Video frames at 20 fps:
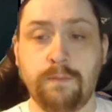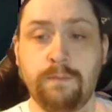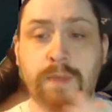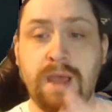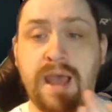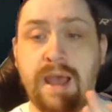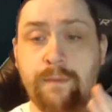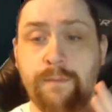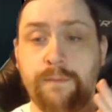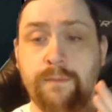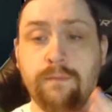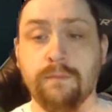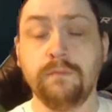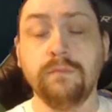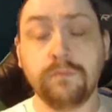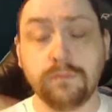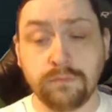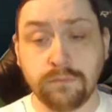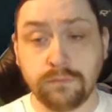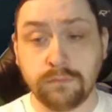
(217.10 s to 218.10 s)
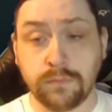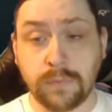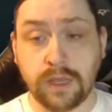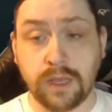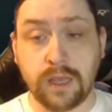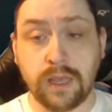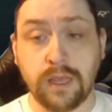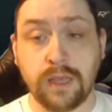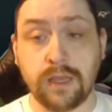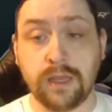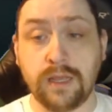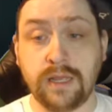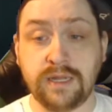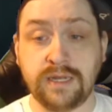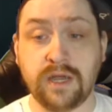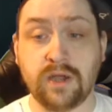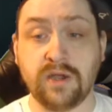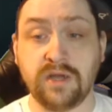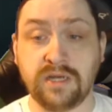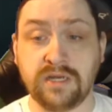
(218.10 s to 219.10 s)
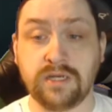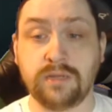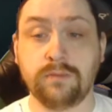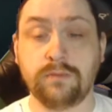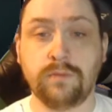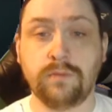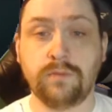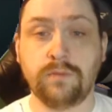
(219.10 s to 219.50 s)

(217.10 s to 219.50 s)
bam, he dies.